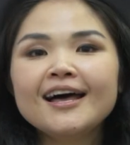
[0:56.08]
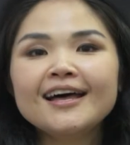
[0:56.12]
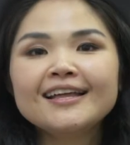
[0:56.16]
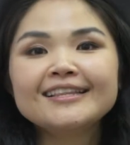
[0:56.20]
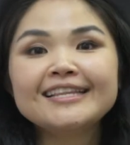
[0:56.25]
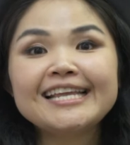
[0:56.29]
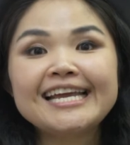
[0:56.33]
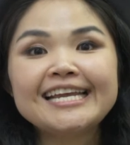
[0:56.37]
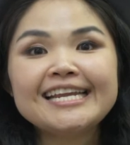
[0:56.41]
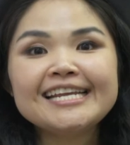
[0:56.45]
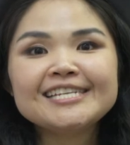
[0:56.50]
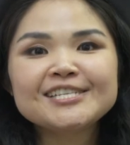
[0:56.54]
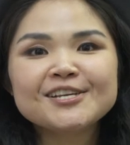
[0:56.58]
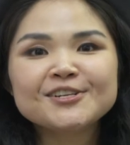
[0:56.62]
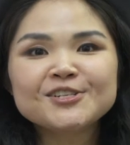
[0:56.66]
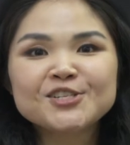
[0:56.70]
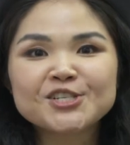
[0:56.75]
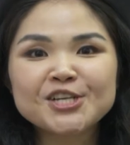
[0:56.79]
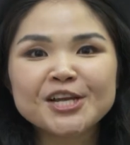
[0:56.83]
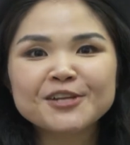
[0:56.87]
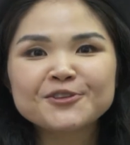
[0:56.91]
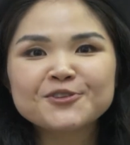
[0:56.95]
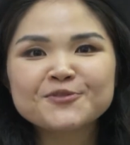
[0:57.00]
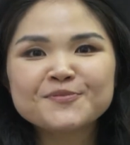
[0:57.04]
Ladies and
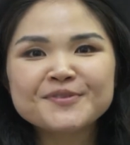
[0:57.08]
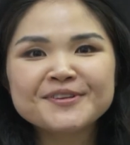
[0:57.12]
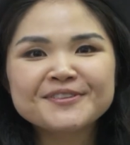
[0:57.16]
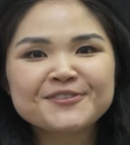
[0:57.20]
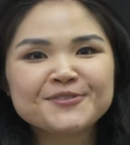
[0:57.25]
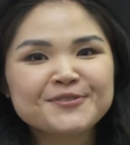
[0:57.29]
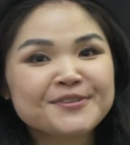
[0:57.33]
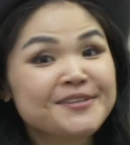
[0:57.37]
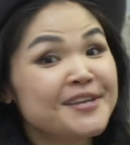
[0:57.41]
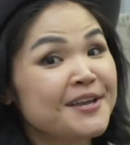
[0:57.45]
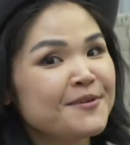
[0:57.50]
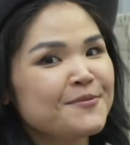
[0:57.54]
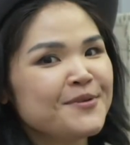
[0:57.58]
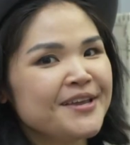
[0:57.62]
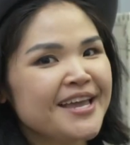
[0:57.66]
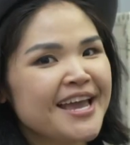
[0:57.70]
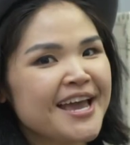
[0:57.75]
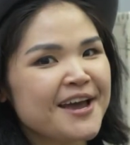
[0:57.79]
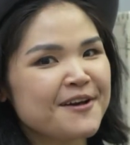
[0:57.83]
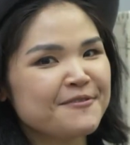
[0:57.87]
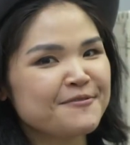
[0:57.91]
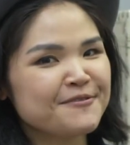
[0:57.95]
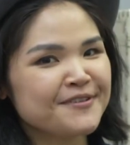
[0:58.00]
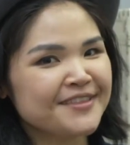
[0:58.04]
gentlemen, today we
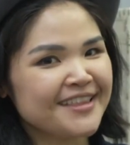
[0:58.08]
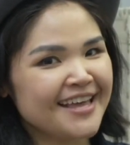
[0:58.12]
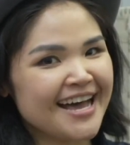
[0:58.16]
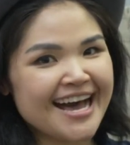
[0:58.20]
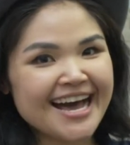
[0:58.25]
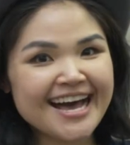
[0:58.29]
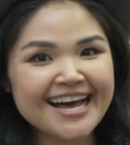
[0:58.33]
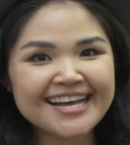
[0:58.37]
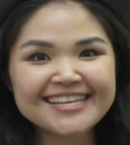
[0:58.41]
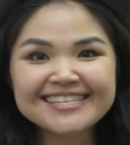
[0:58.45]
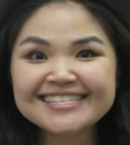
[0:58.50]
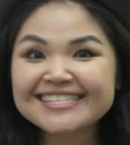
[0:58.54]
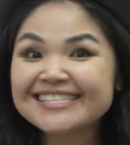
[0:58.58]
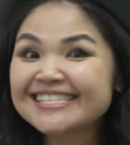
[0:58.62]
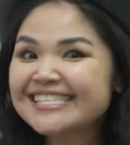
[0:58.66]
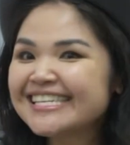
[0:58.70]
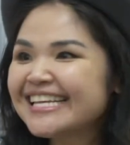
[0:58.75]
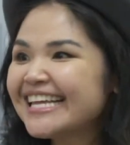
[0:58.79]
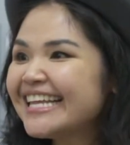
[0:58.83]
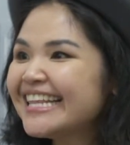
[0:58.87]
have with us